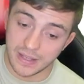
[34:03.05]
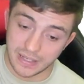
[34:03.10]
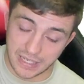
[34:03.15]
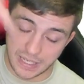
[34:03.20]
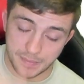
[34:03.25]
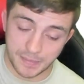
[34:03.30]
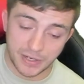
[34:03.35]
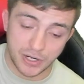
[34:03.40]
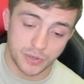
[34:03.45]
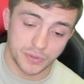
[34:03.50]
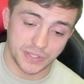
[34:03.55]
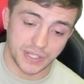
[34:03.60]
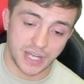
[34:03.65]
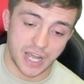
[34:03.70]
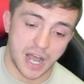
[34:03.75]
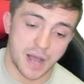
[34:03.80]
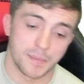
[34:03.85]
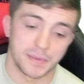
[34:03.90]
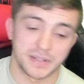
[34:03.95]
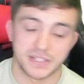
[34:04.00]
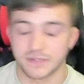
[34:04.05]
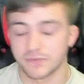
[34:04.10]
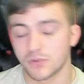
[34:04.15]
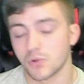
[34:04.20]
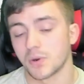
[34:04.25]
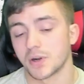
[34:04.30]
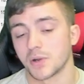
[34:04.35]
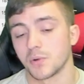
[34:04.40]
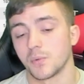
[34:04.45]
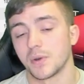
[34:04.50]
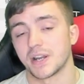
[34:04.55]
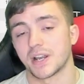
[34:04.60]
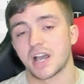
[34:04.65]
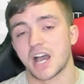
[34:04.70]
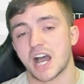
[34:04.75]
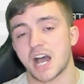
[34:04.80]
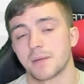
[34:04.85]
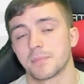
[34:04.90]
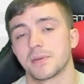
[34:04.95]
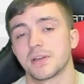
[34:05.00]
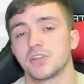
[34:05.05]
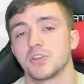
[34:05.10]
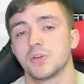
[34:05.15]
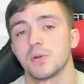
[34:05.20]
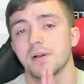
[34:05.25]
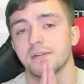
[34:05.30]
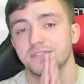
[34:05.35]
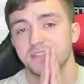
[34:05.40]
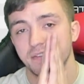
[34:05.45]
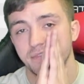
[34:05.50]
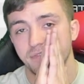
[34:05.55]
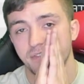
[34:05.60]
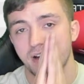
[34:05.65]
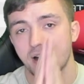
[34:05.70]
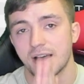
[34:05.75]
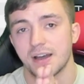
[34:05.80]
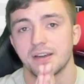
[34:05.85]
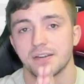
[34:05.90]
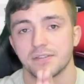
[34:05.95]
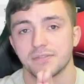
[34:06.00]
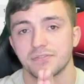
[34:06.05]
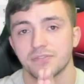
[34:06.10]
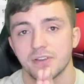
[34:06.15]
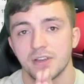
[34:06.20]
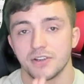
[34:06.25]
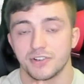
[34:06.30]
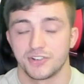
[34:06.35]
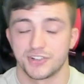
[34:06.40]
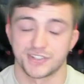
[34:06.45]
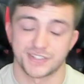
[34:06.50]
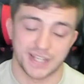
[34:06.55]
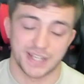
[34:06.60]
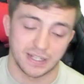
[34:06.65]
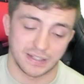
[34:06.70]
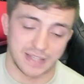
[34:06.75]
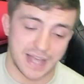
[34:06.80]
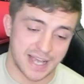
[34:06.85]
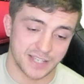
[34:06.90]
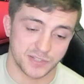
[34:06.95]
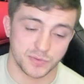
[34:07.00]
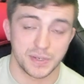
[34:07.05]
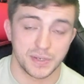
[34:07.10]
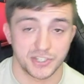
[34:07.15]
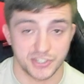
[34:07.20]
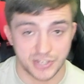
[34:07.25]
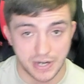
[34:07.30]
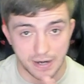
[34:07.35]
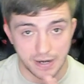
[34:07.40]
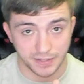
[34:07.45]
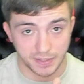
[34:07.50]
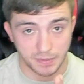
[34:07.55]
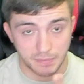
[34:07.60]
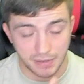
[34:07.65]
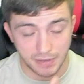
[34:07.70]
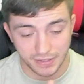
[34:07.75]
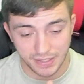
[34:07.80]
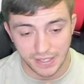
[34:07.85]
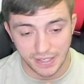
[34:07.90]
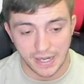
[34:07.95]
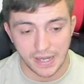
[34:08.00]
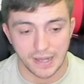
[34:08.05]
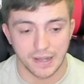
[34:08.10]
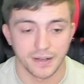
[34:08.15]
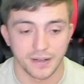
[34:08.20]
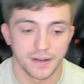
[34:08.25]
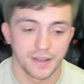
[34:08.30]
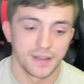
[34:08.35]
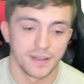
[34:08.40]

Let me know in the comments if you want to win a copy of UFC 5. Just like last week, shout out to Monkey God.